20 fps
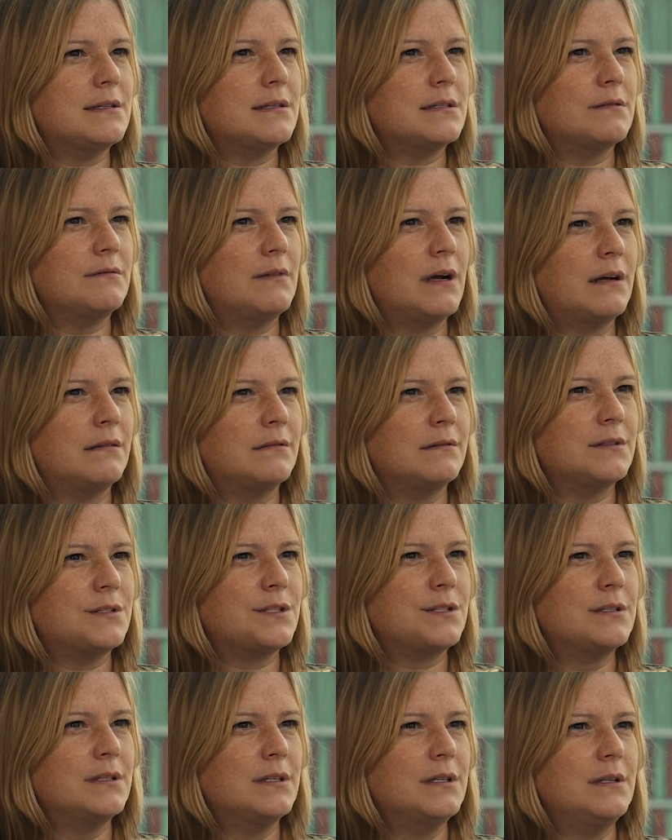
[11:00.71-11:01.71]
It's
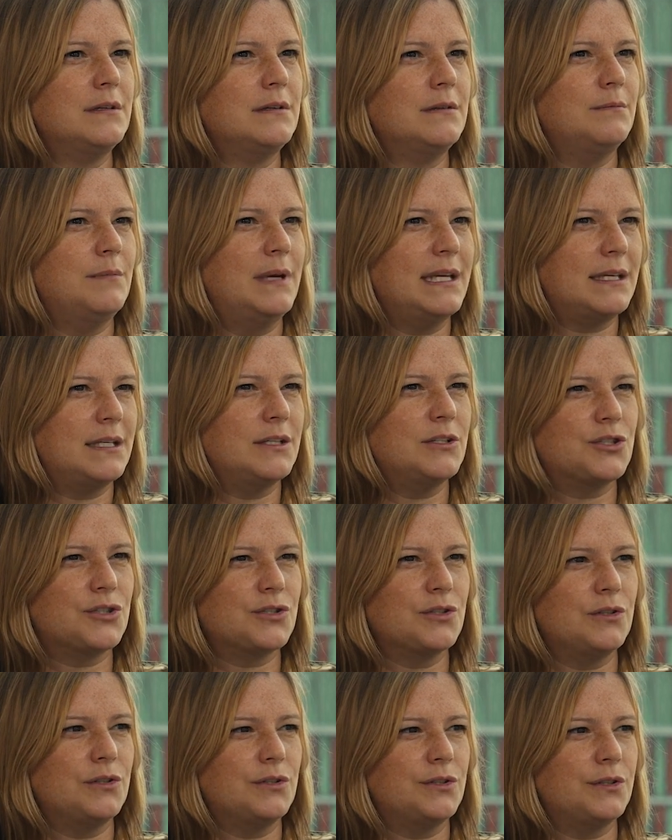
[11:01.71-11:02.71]
around making
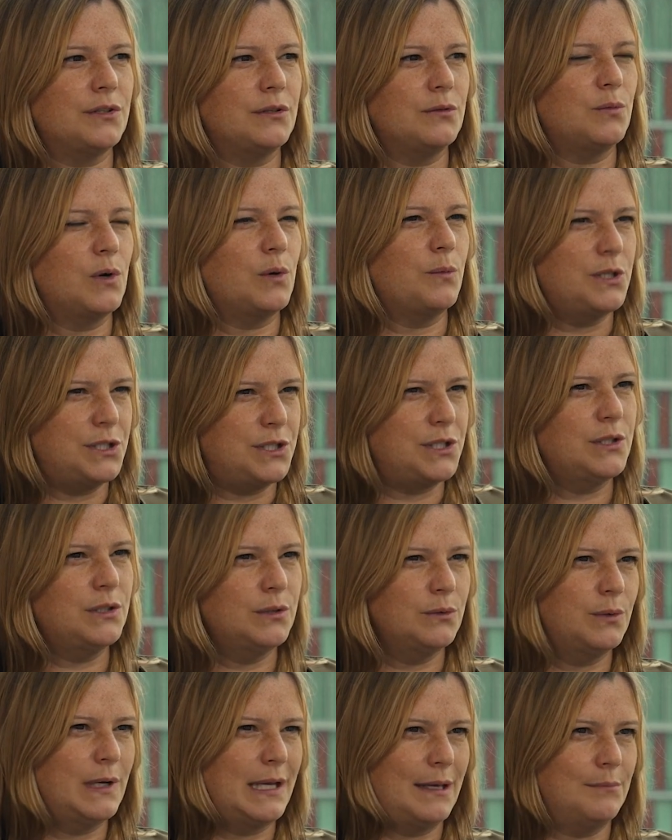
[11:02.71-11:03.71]
sure that what we
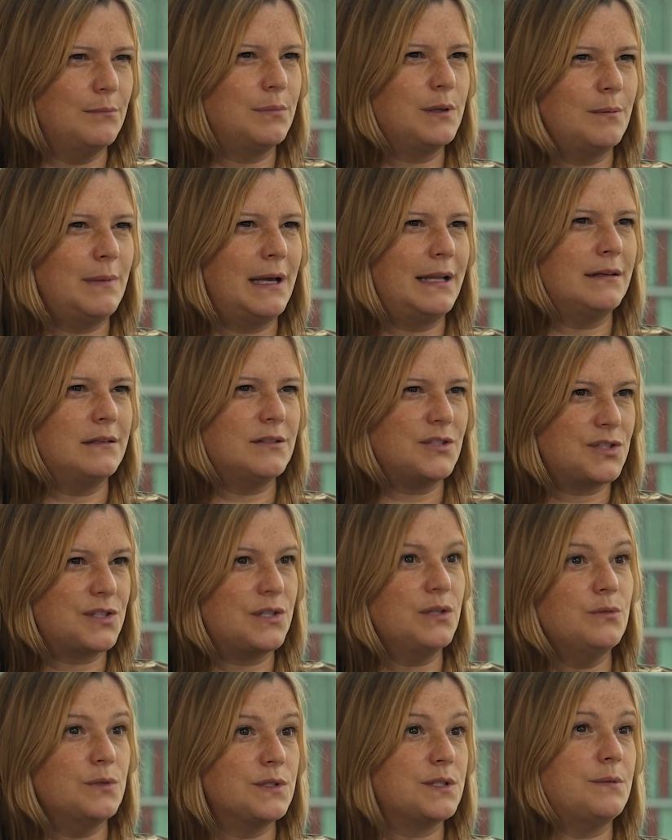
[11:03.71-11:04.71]
do implement
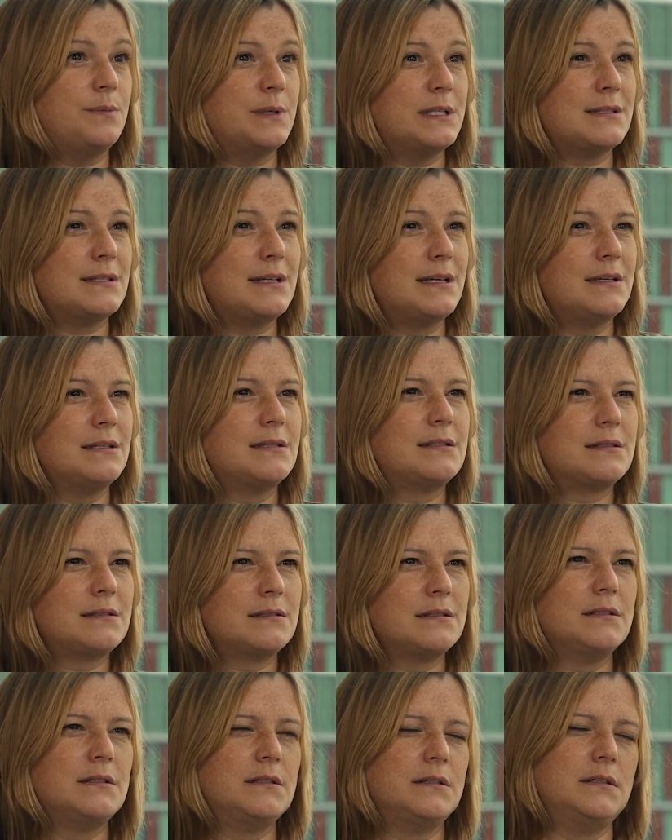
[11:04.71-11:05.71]
suits the business.
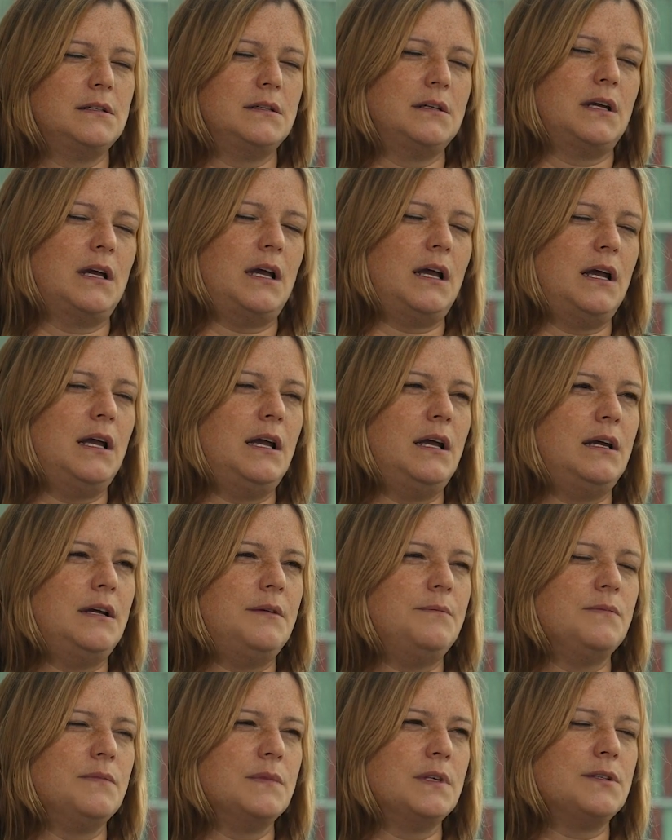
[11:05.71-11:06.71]

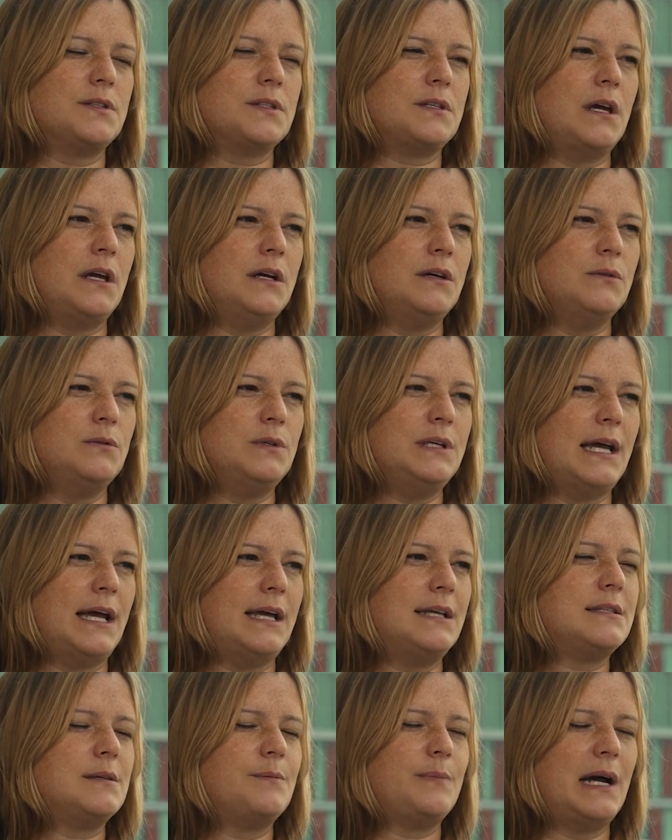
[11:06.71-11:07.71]
It's
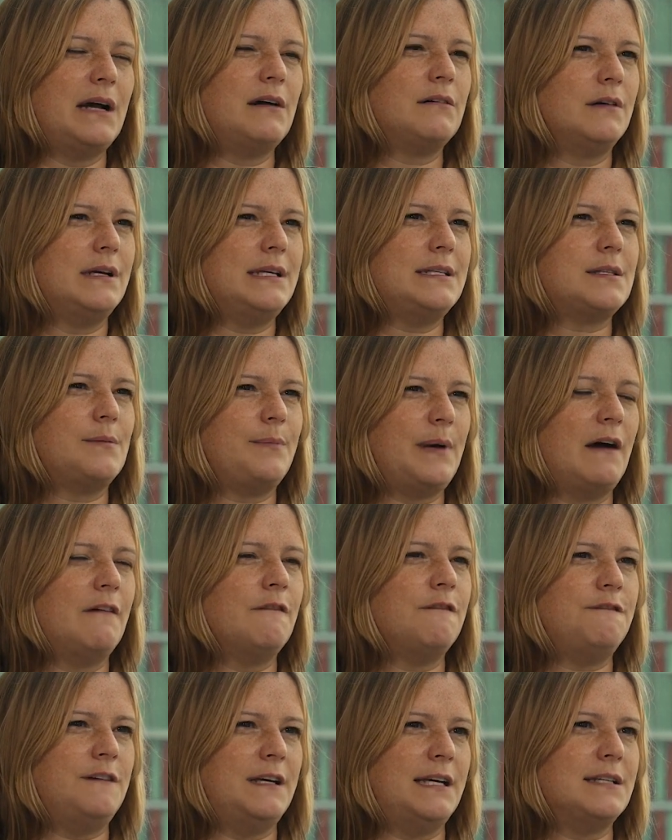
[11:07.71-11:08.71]

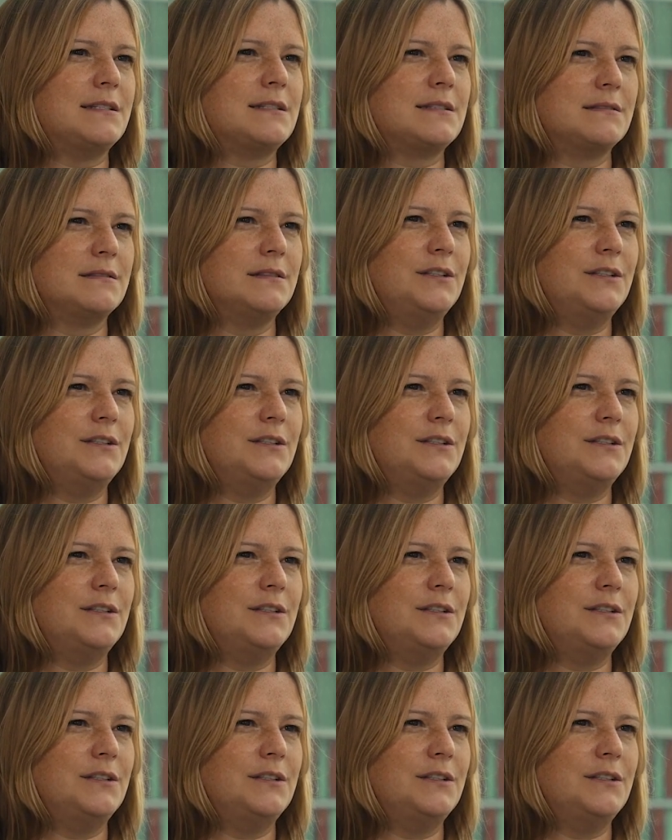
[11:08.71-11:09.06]
about fit.